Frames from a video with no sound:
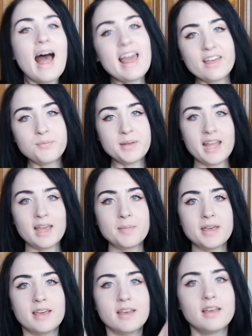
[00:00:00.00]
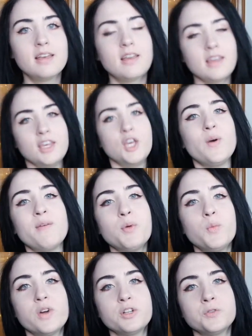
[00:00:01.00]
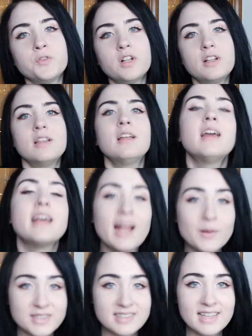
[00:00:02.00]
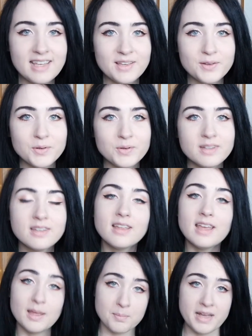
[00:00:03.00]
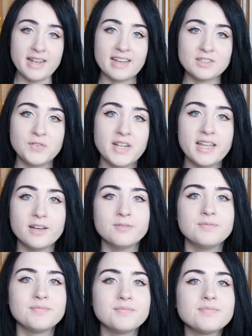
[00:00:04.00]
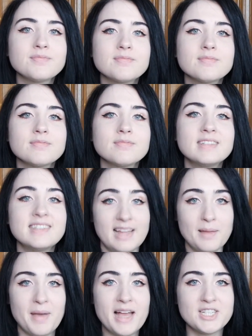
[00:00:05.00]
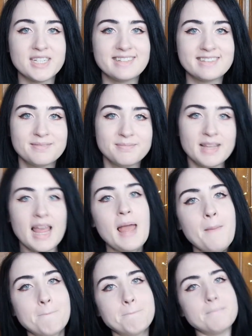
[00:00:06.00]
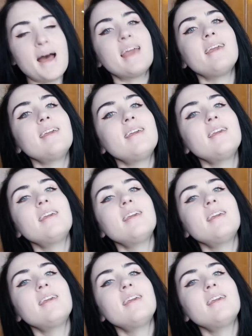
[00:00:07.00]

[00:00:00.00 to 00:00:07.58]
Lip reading: I have been Amy, you have been wonderful, and I will see you in my next video. Stay magic. Bye!